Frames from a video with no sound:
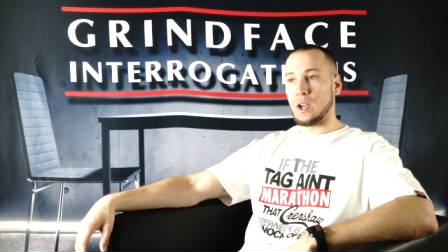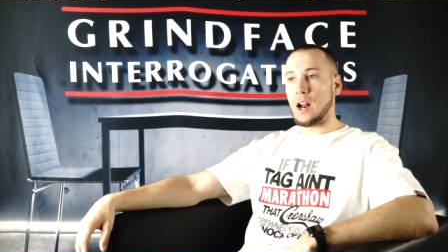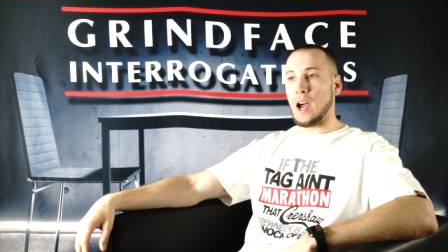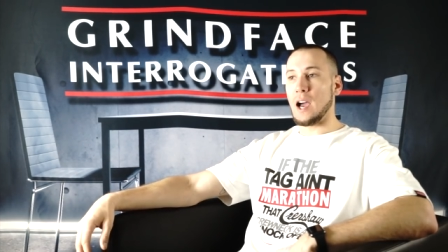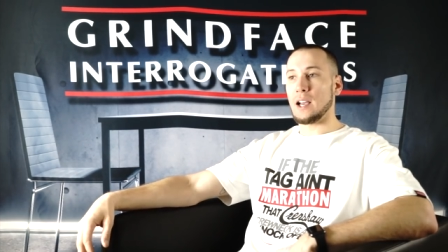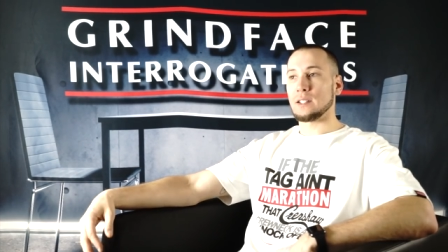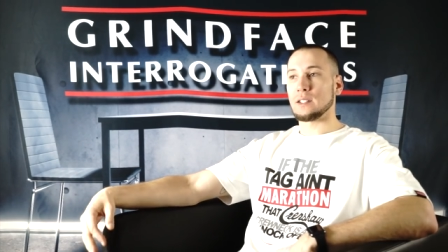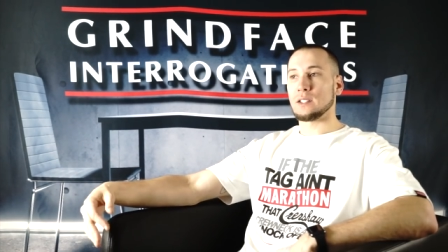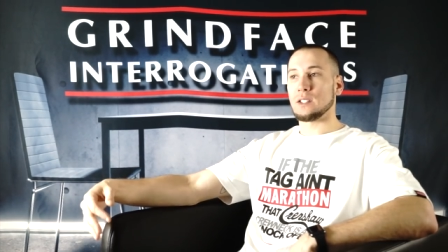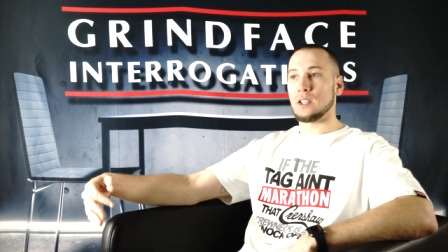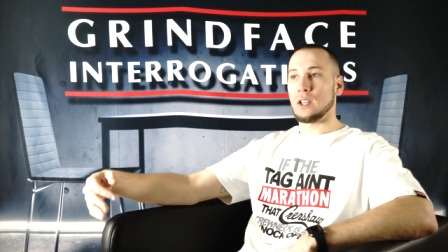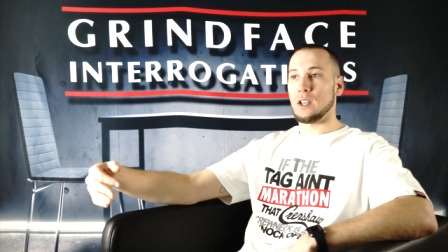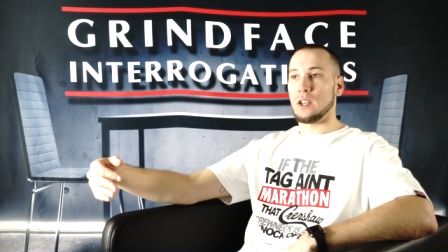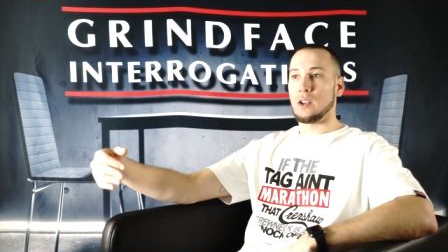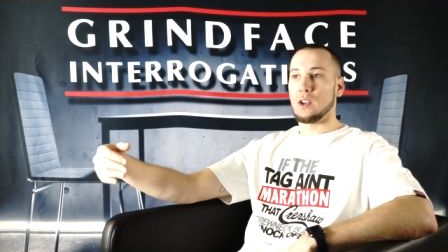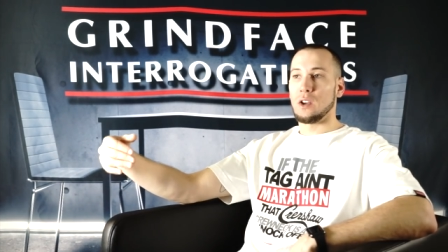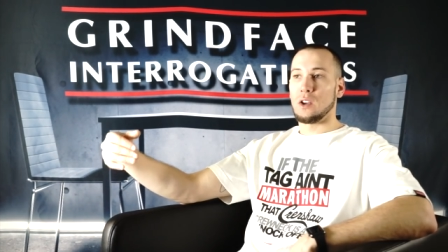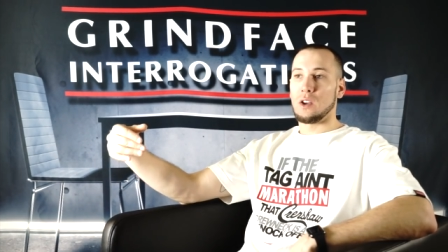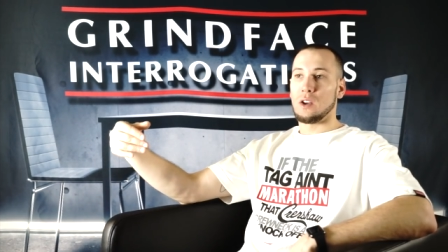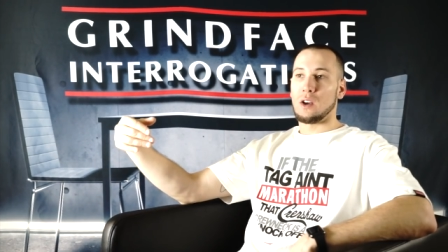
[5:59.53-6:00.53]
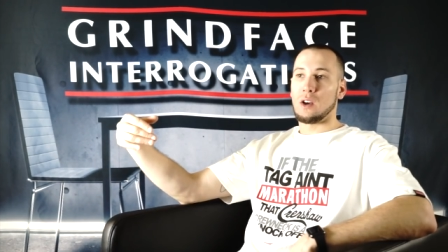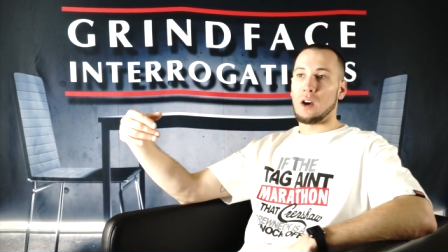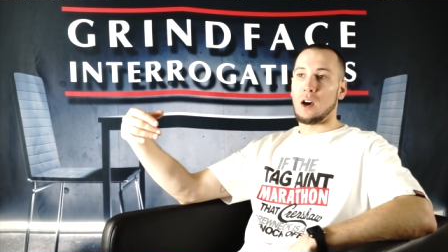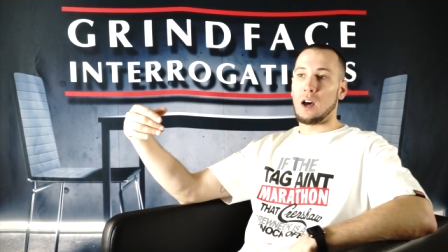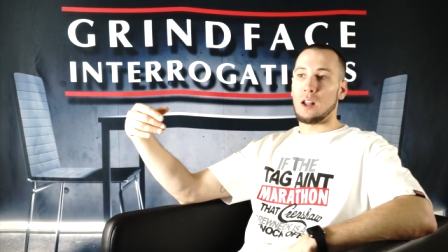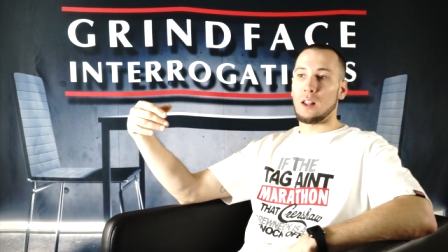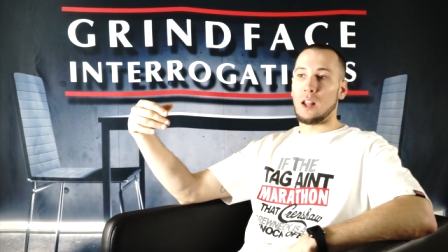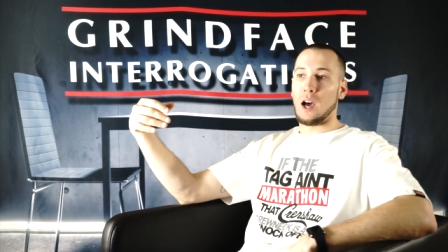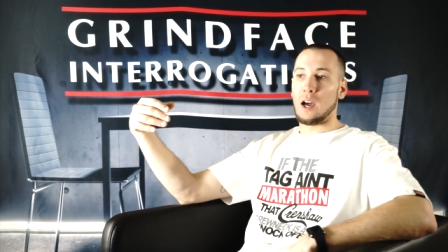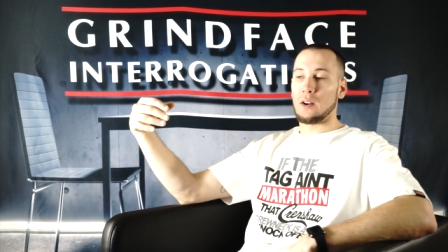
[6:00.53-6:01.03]
And I see
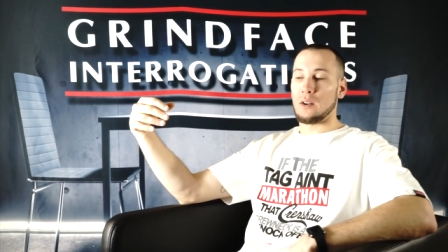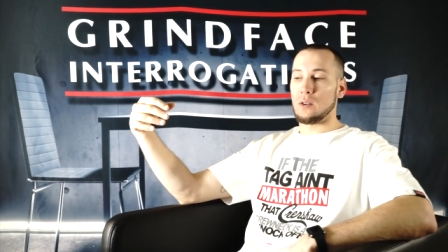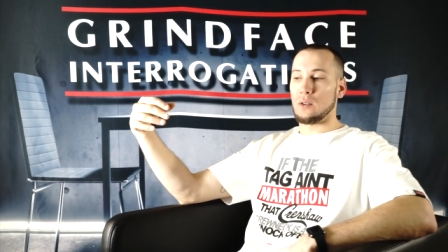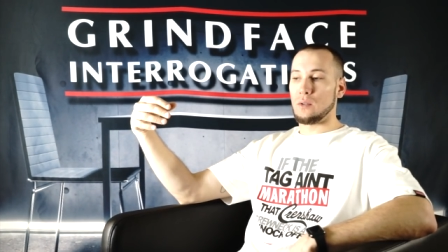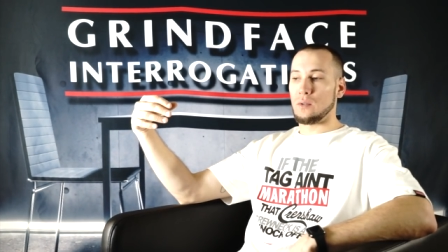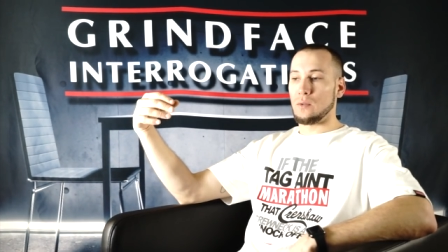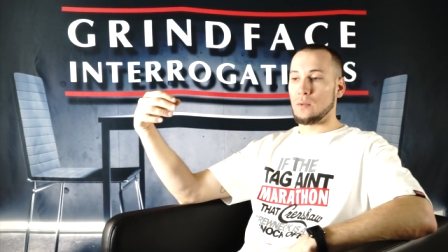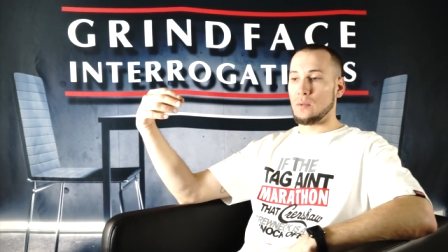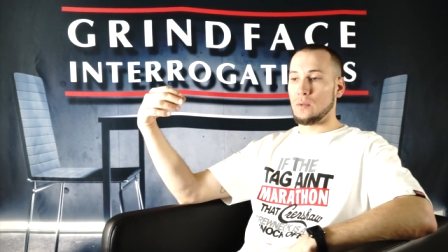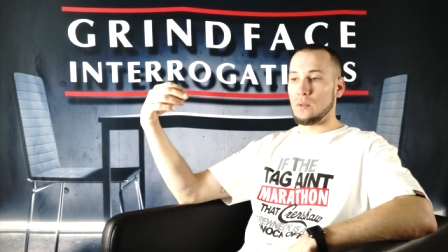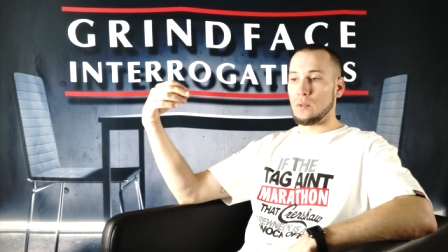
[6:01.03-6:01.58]
a lot of